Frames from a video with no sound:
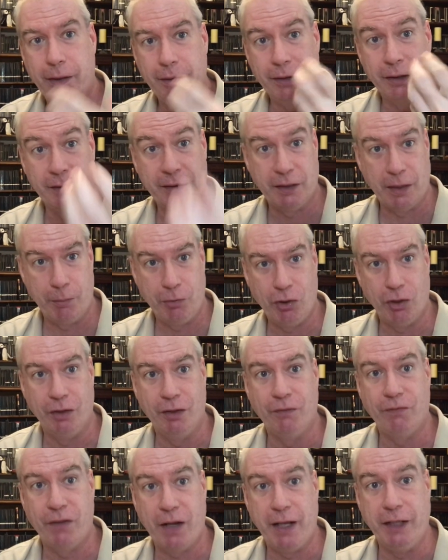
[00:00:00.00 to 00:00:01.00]
consumption
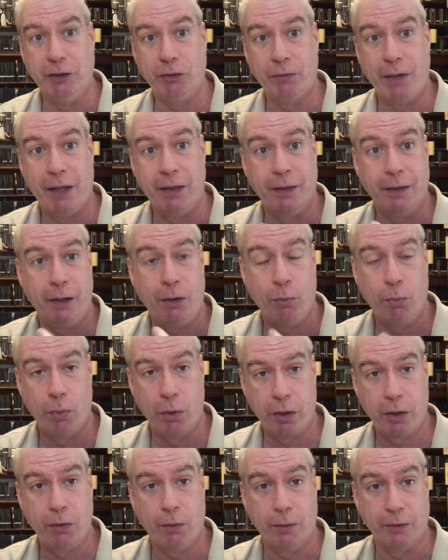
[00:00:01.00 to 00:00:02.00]
device rather than a
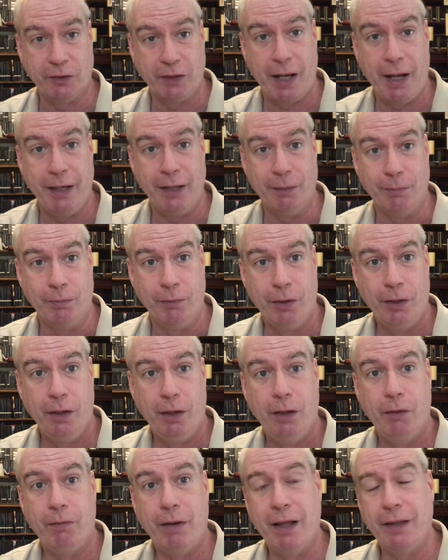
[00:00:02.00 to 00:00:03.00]
workhorse item,
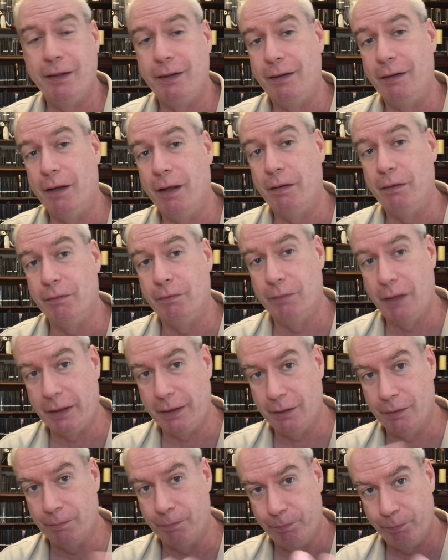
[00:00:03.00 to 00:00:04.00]
rather than a,
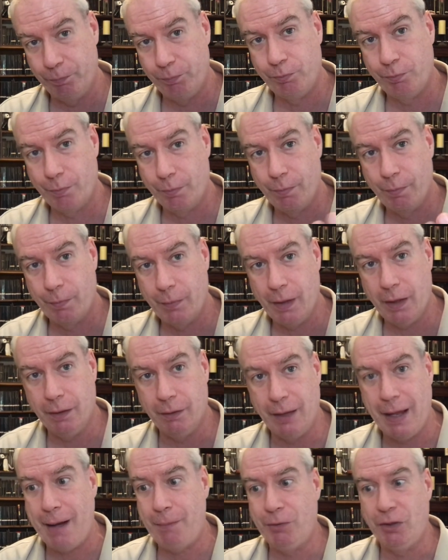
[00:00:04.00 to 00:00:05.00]
like a, a
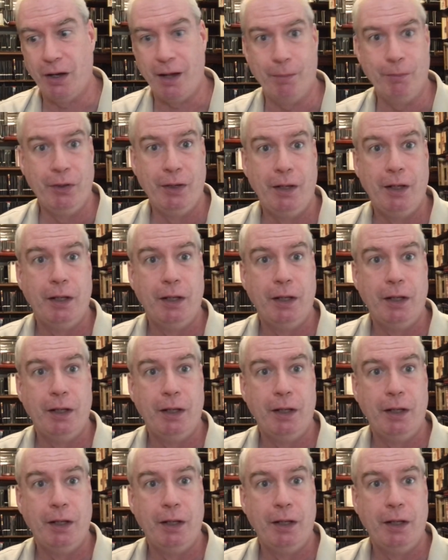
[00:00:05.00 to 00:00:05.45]
laptop.